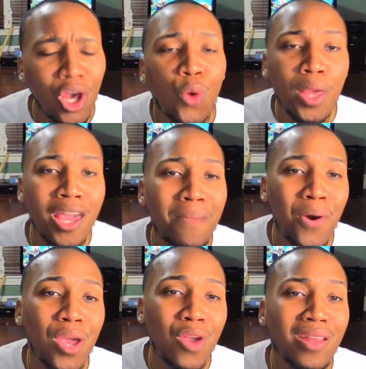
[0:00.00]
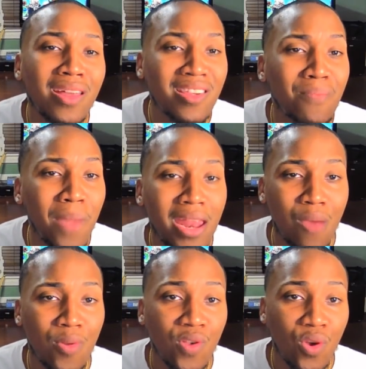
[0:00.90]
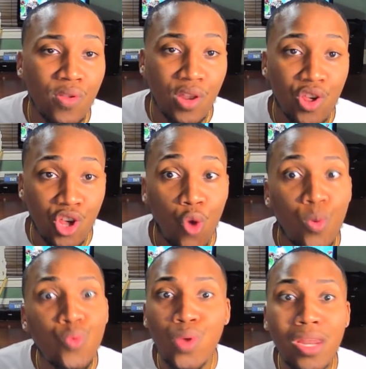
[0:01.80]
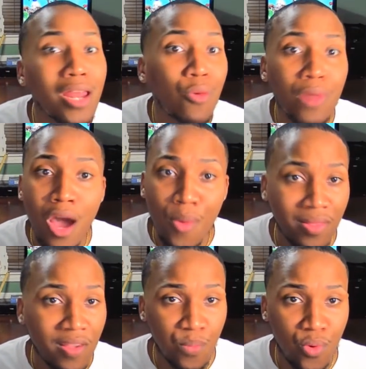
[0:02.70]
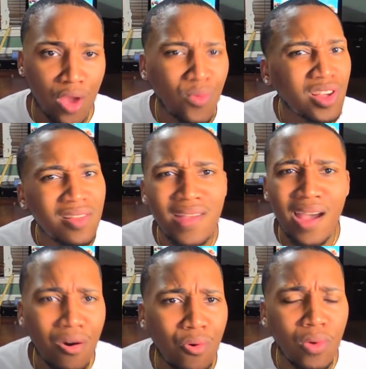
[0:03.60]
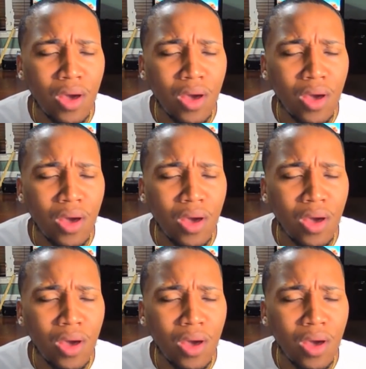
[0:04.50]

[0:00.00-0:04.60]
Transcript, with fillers: We keep on hearing that she may not return to the show. We really don't know at this point. We just don't.